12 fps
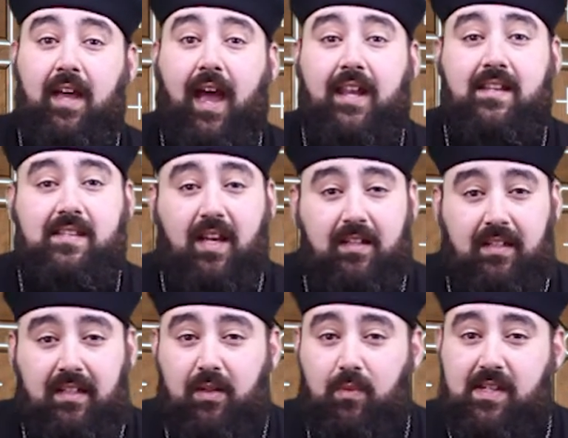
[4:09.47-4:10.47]
And
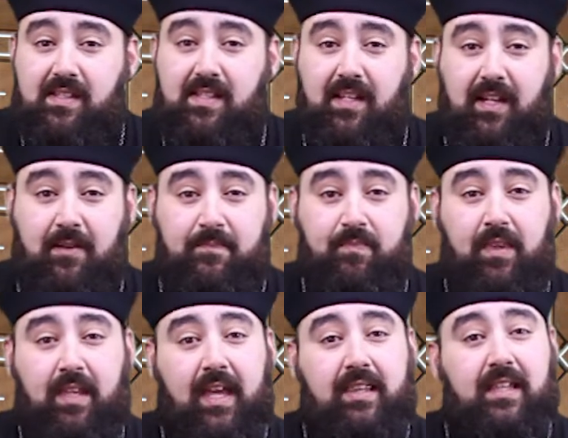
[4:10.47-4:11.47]
suddenly we see
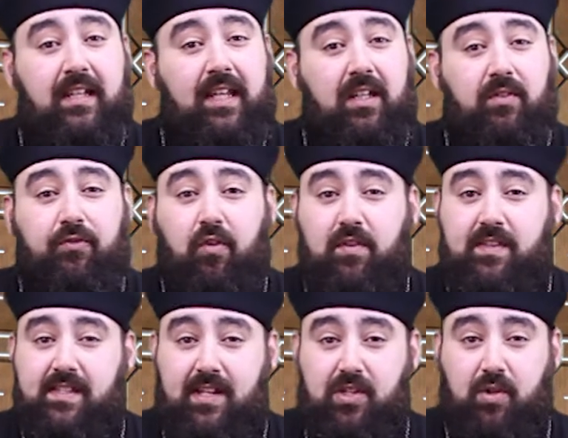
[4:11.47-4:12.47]
in the late fourth
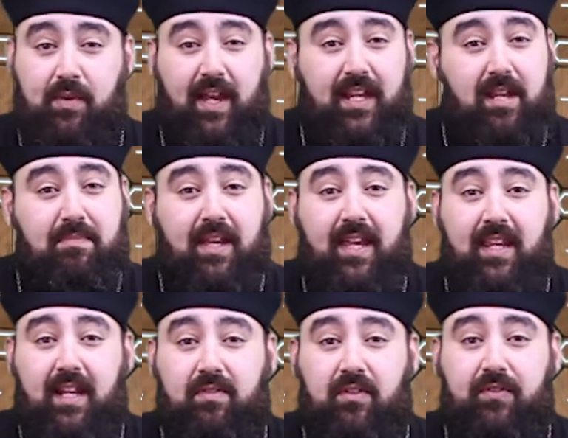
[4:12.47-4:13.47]
century and the
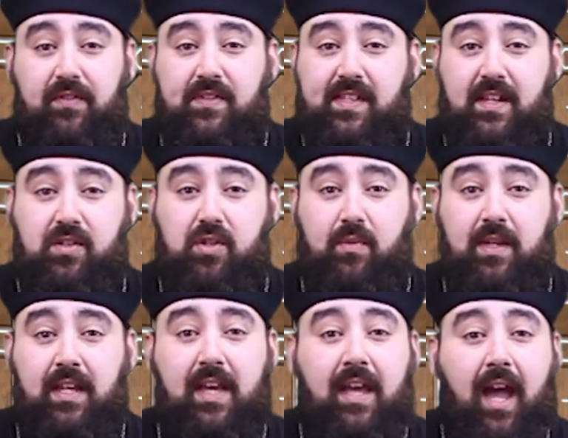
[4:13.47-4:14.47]
beginning of the fifth
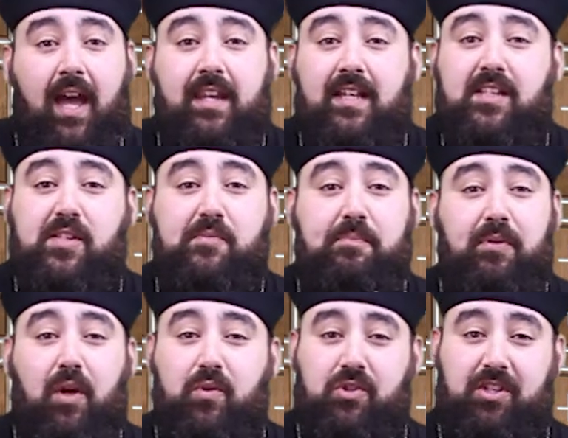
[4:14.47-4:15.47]
century an
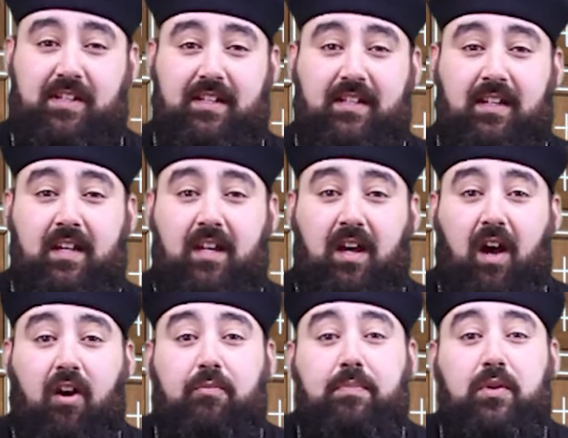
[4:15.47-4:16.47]
explosion
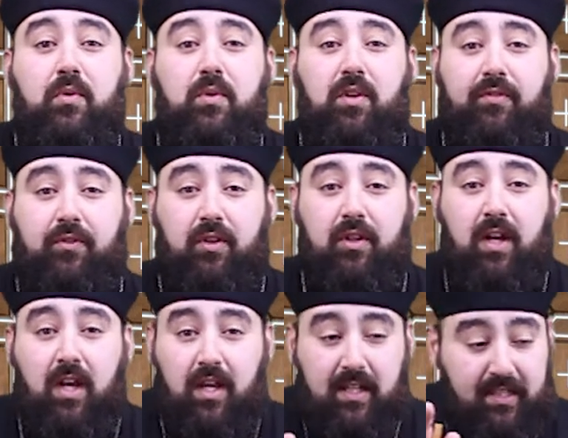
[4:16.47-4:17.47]
of beautiful
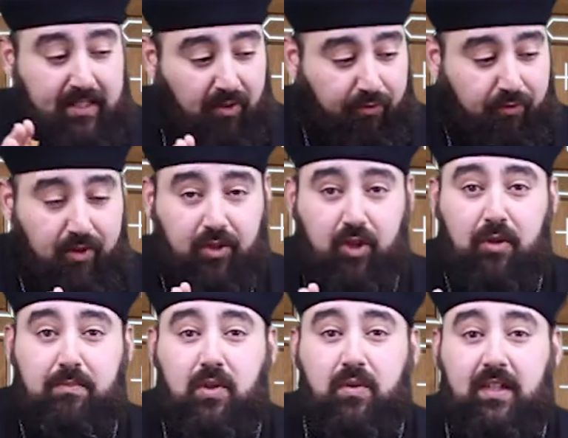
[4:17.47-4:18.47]
different
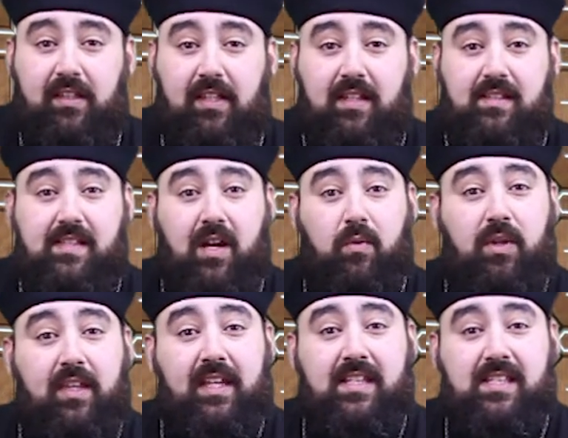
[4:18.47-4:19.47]
communities that will
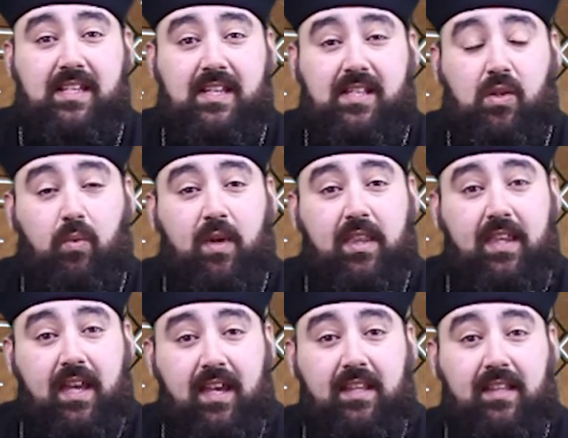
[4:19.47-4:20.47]
exist
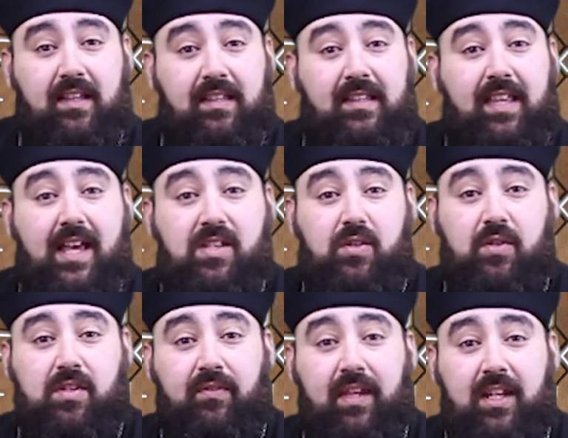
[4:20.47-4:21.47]
within the
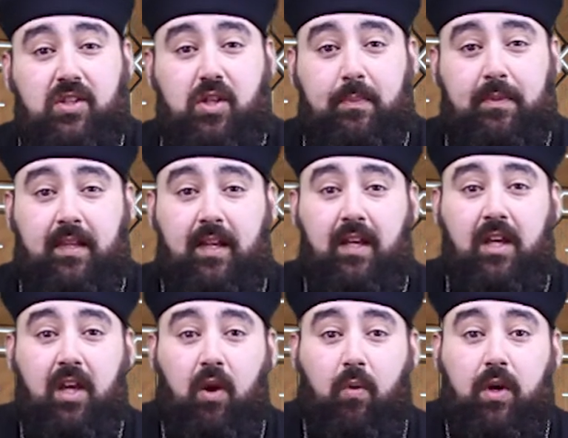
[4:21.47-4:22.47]
deserts of Egypt,
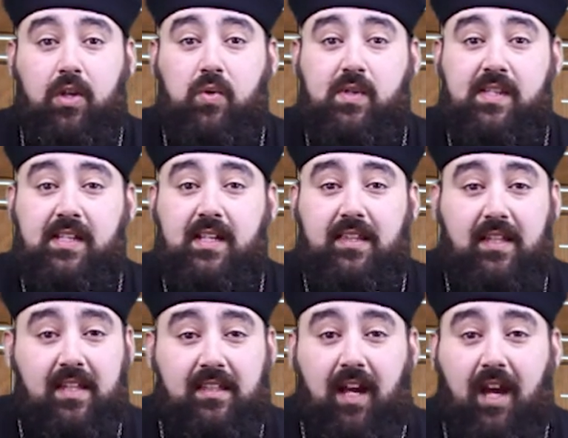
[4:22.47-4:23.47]
where you see the
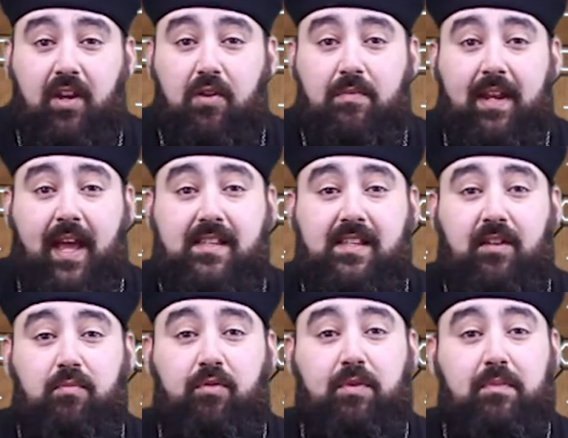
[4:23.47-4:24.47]
entire monastic
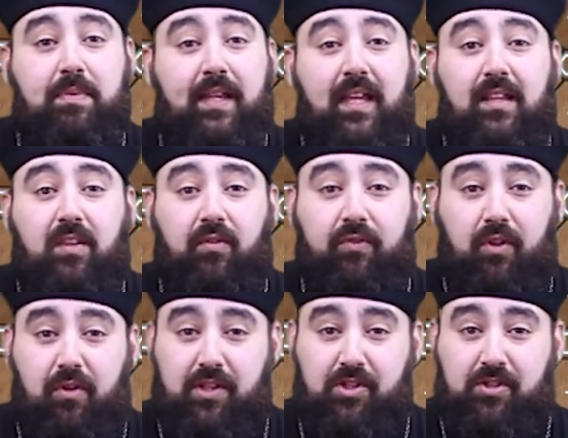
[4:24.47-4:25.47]
movement begin to
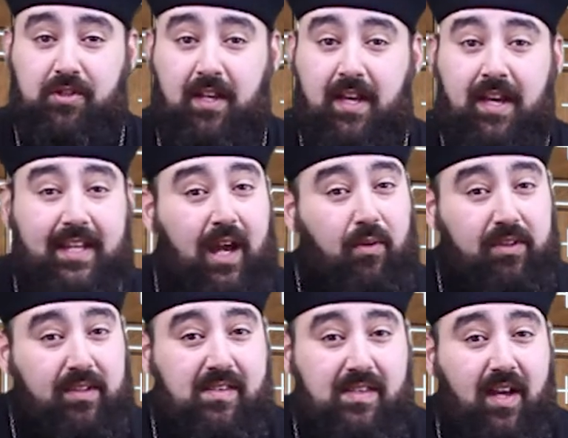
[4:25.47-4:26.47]
flourish. Now it
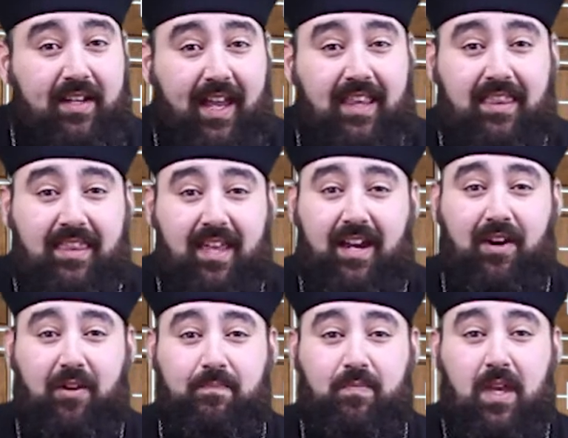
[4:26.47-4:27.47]
does not end there.